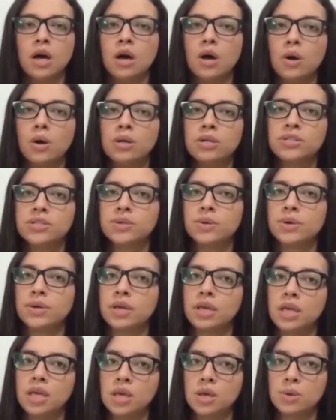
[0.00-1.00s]
Also
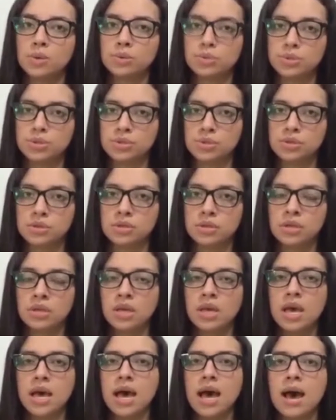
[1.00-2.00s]
use
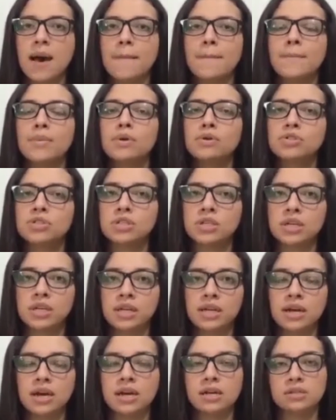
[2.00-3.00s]
a
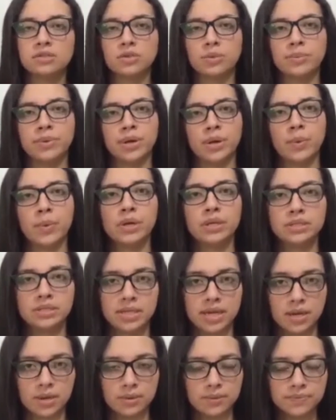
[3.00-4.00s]
mochila and sombrero
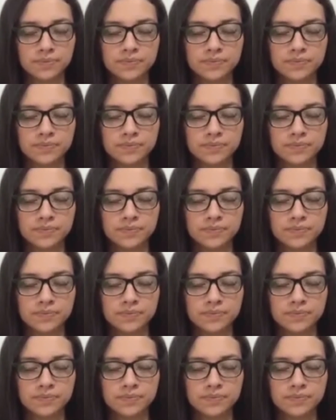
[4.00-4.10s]
volteado.